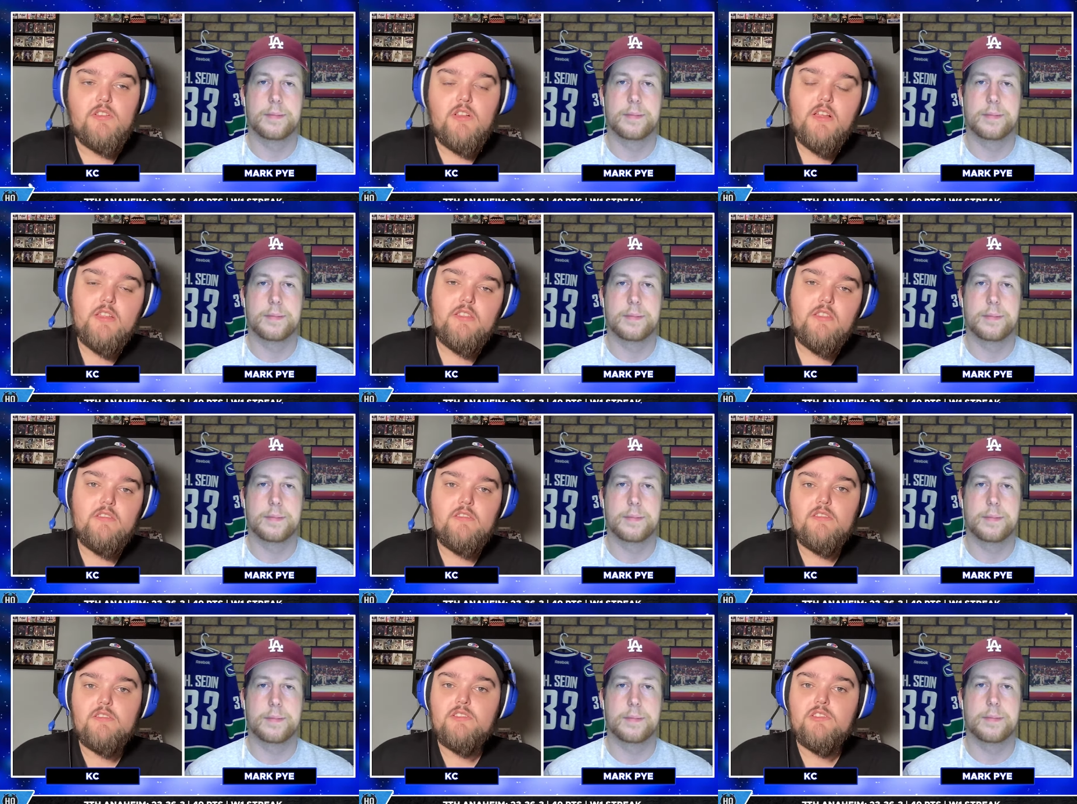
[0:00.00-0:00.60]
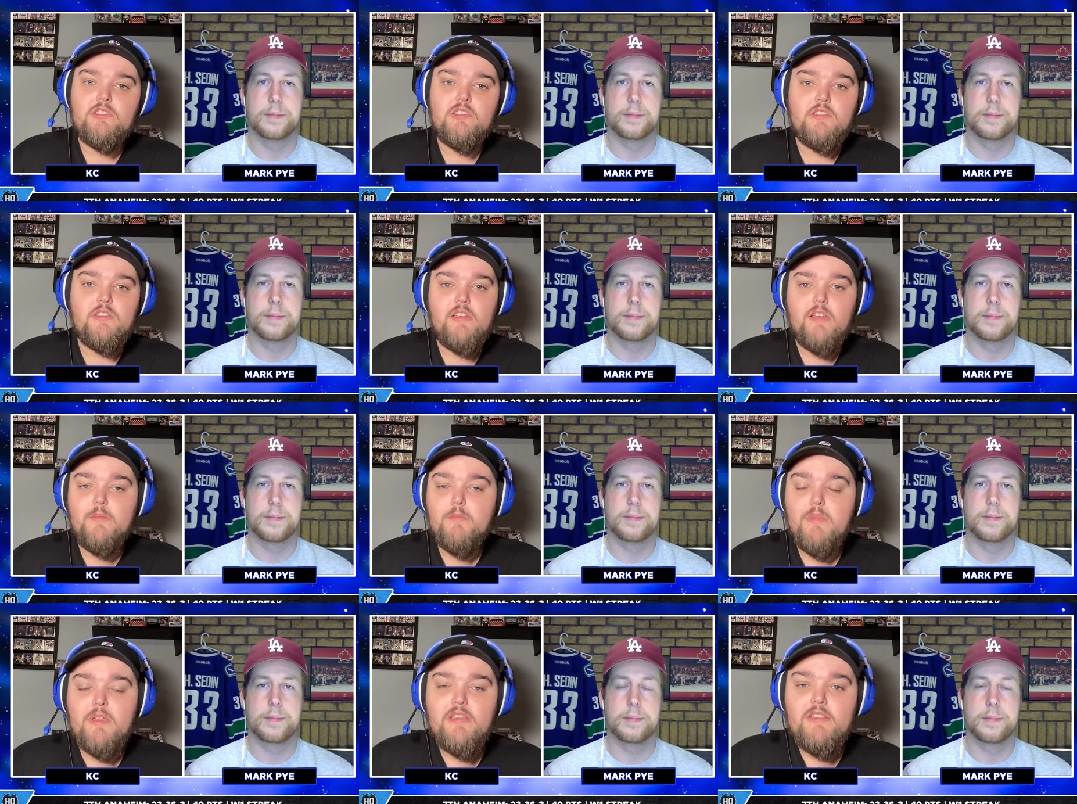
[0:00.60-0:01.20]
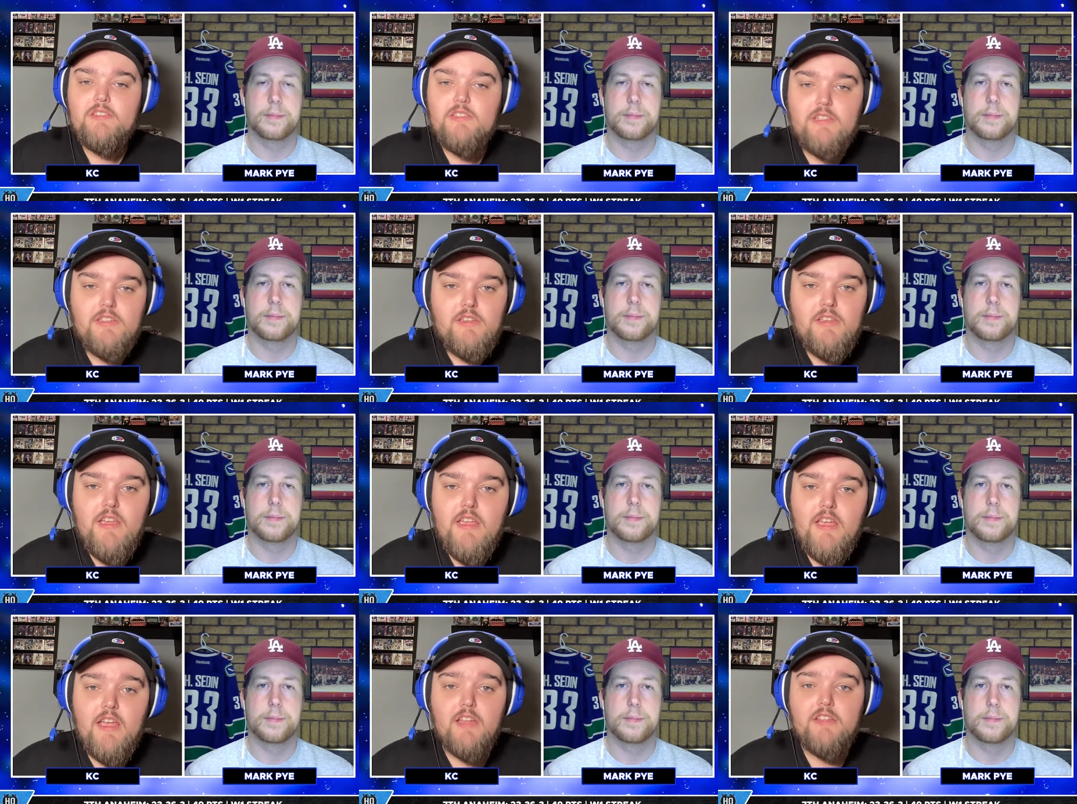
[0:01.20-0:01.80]
Speaker 1: I think this is an amazing
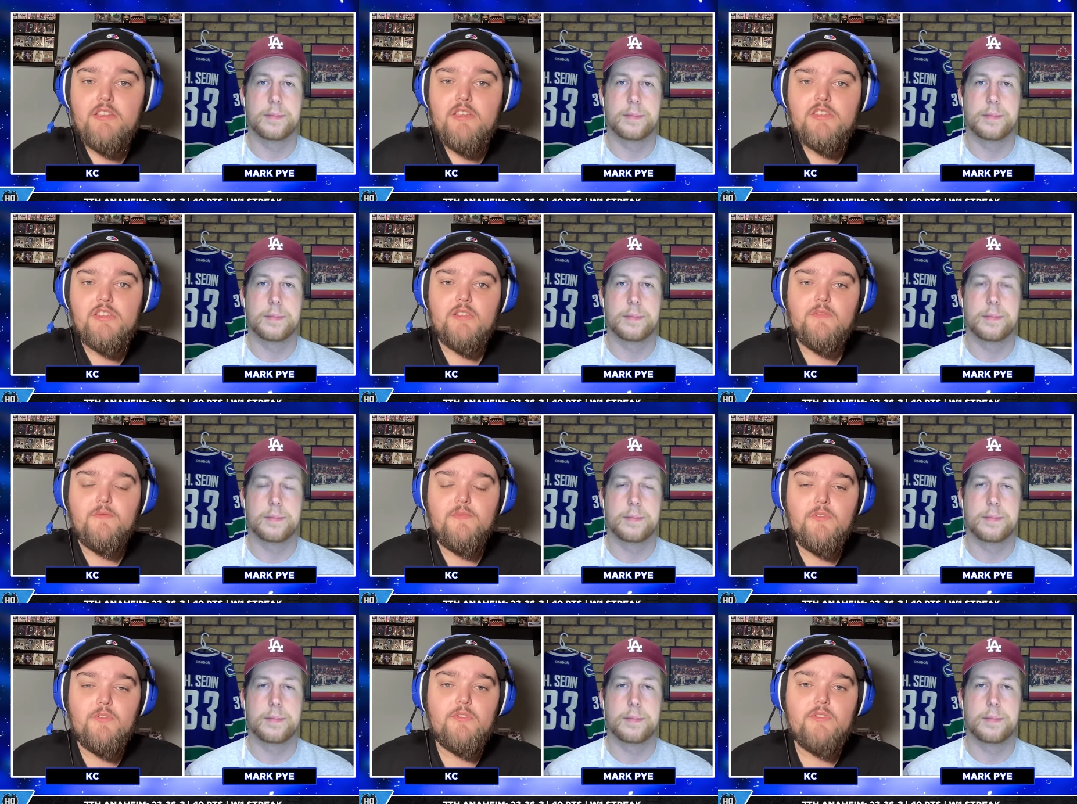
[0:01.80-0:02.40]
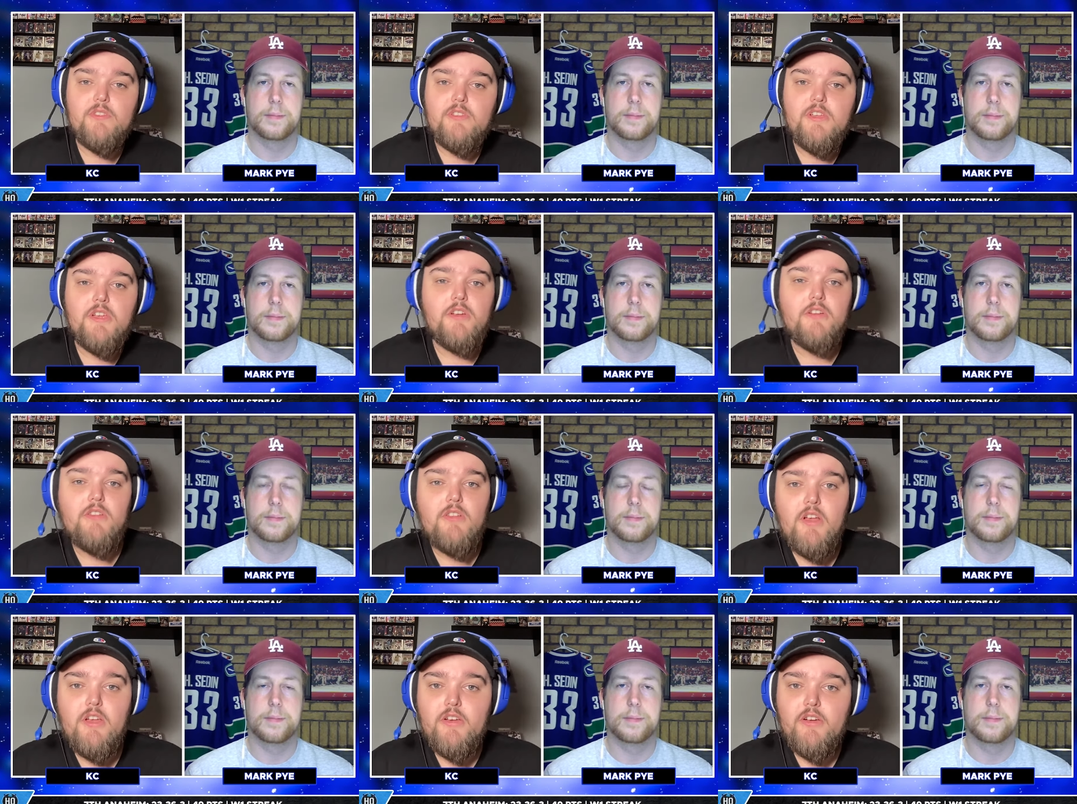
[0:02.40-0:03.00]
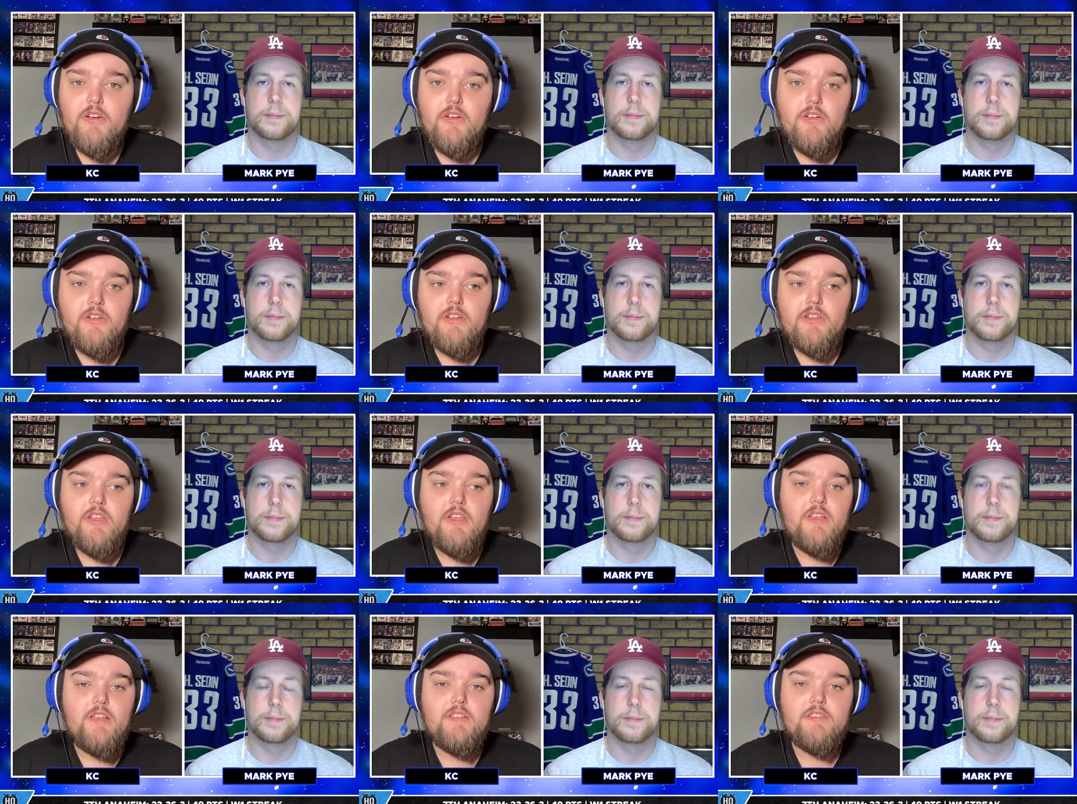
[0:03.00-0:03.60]
addition for the Carolina
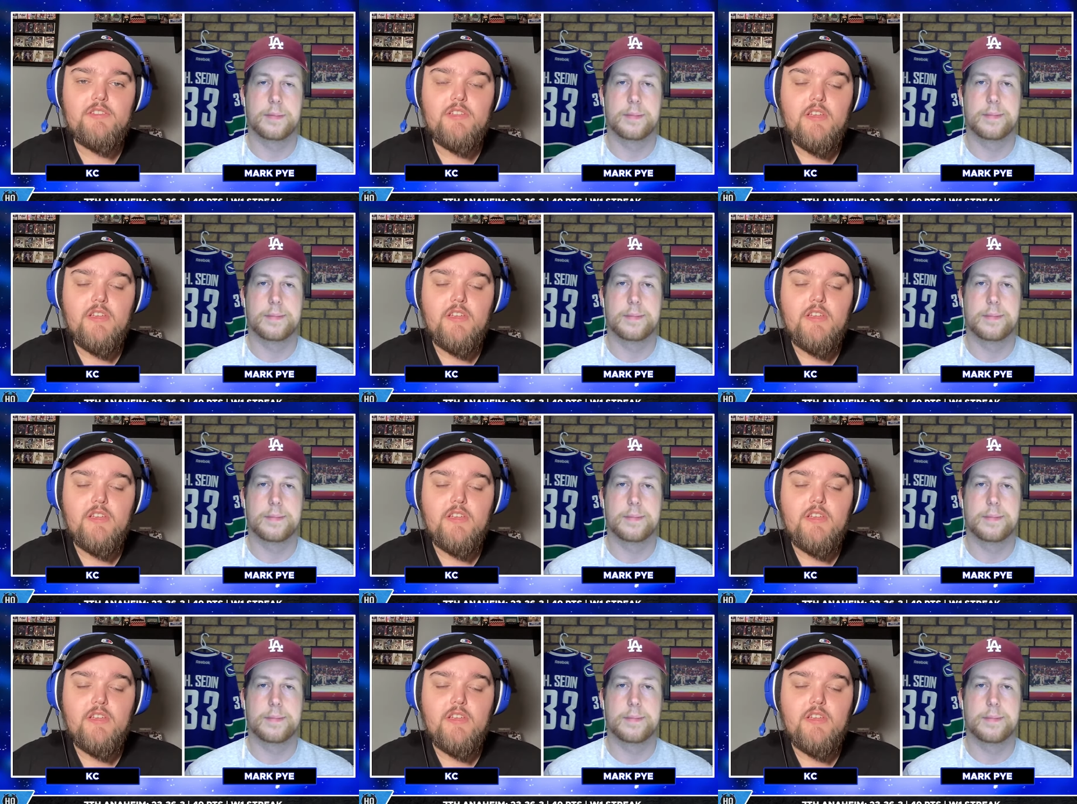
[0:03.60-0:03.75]
Hurricanes,